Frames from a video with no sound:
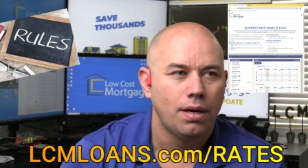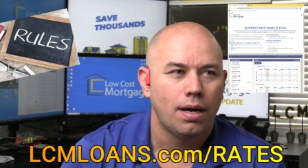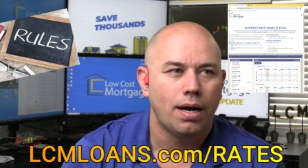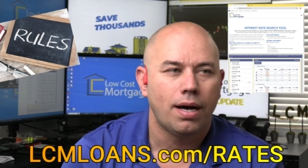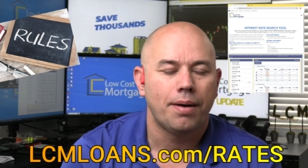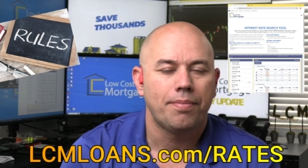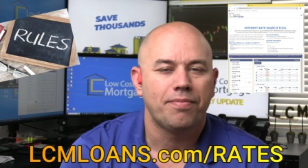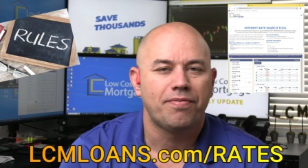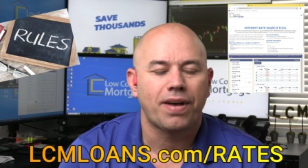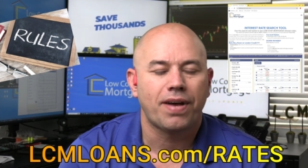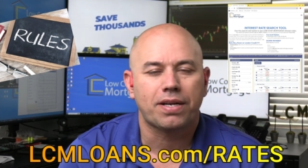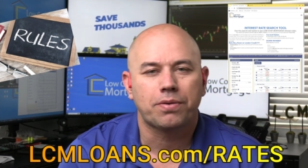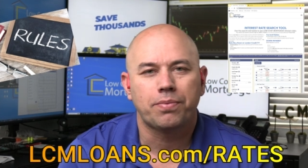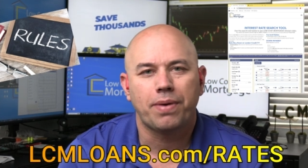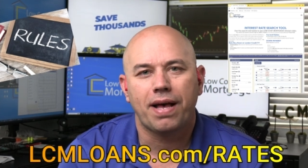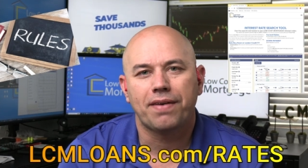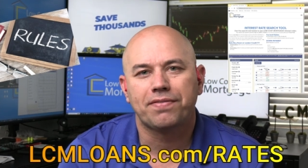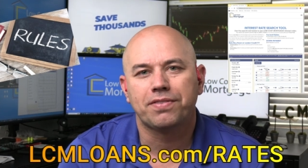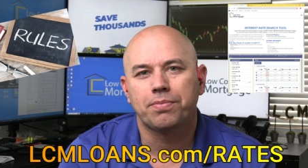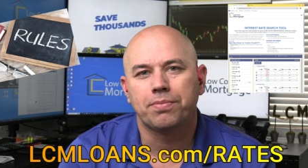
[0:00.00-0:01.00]
In fact,
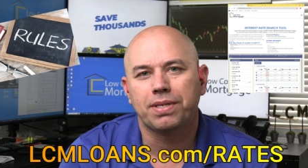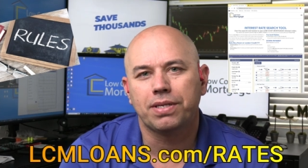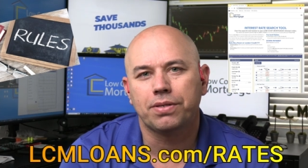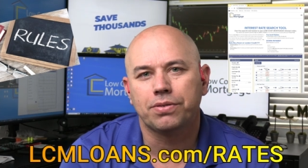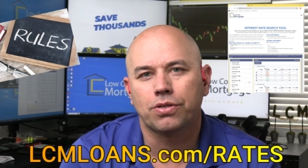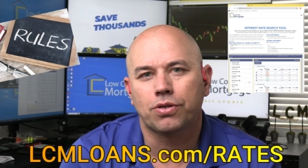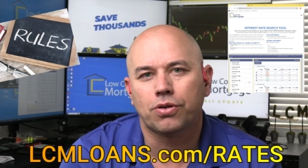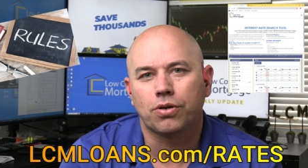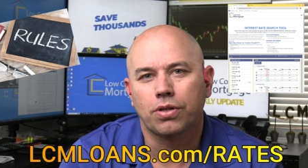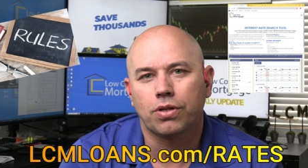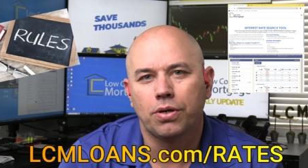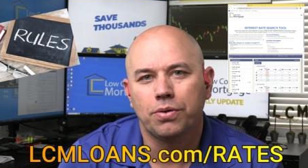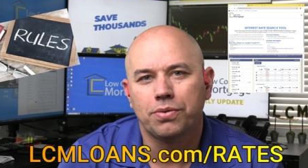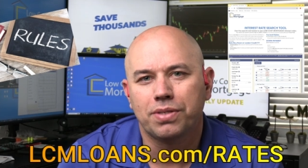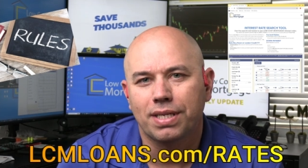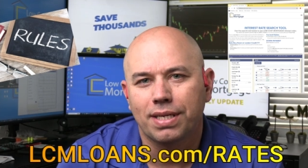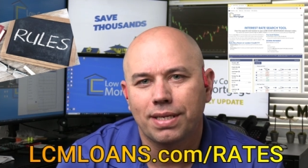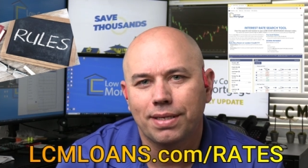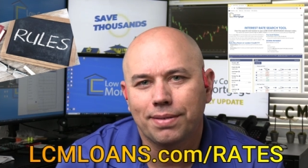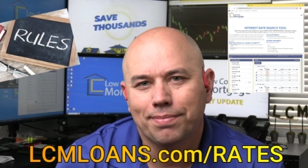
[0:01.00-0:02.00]
we have some deals that are
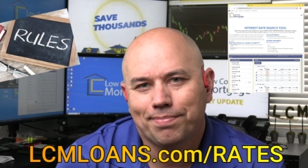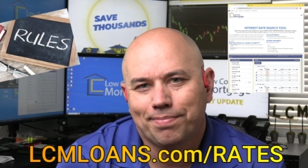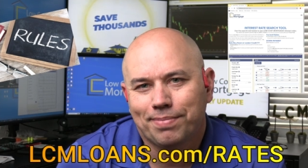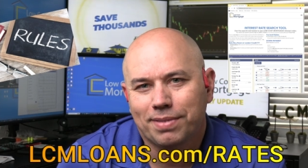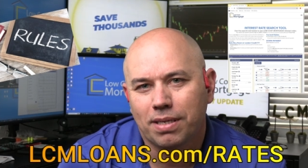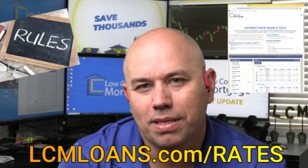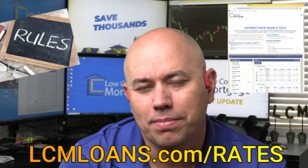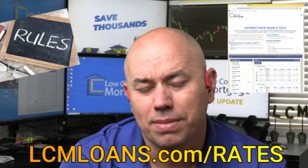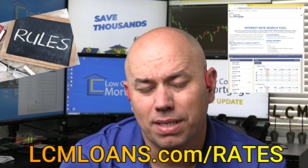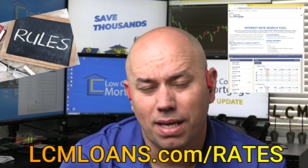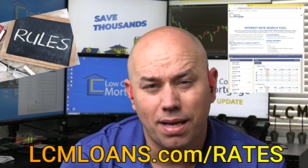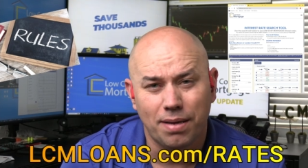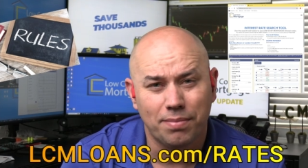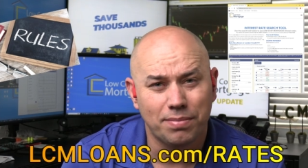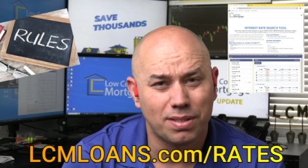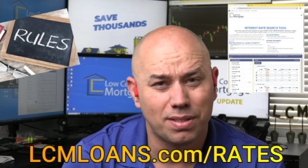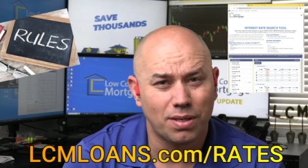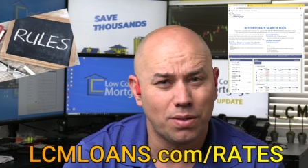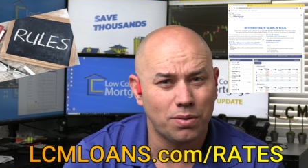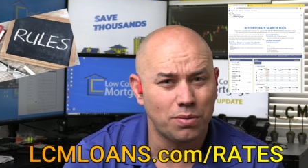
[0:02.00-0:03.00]
closing, and
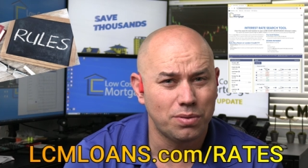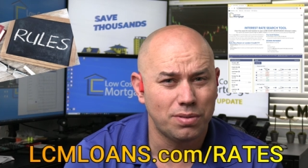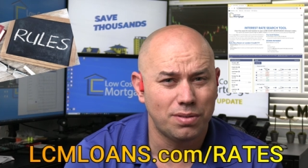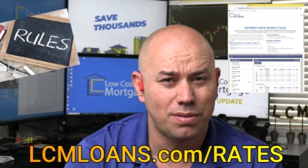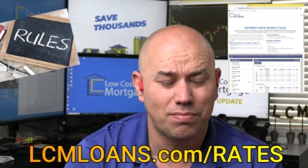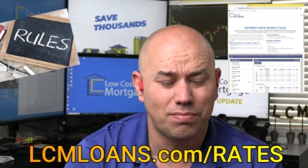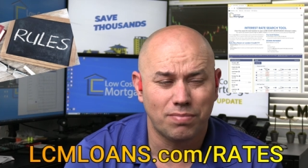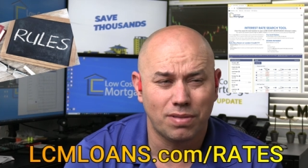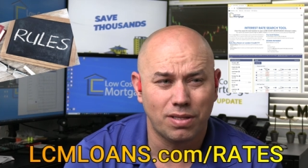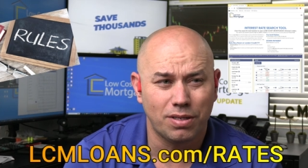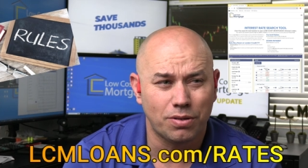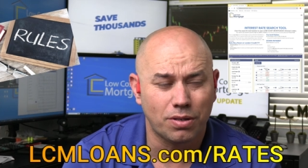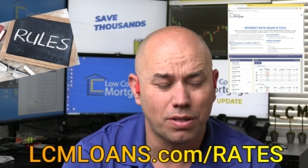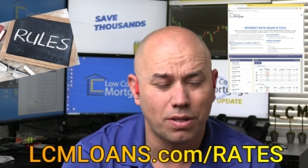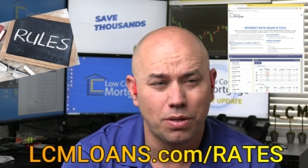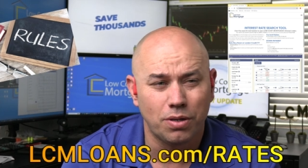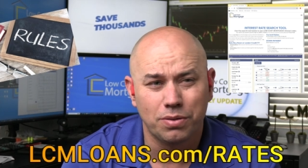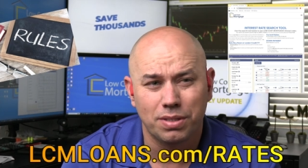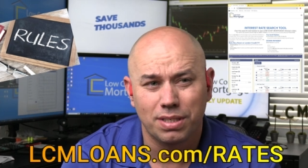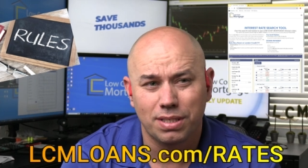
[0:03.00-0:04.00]
sometimes those clear to
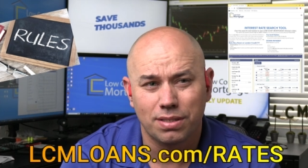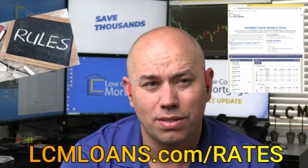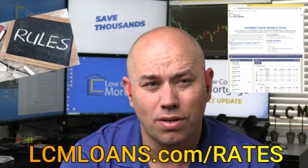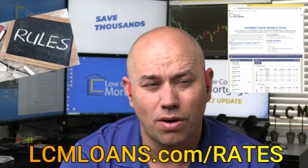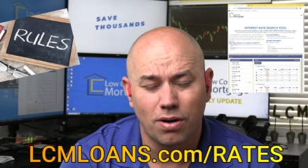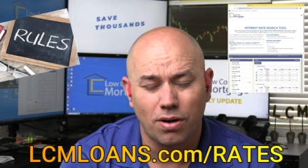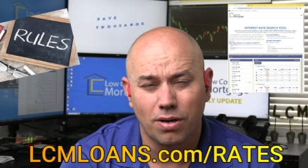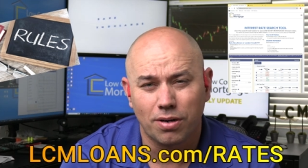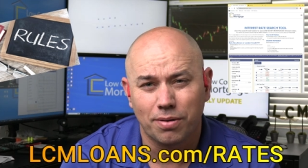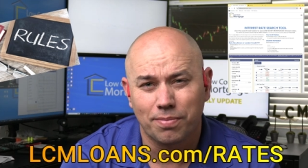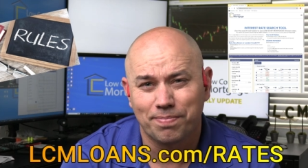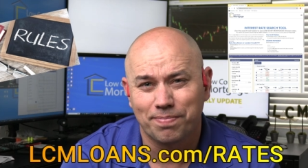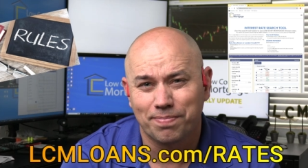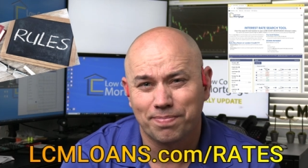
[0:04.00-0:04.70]
closes are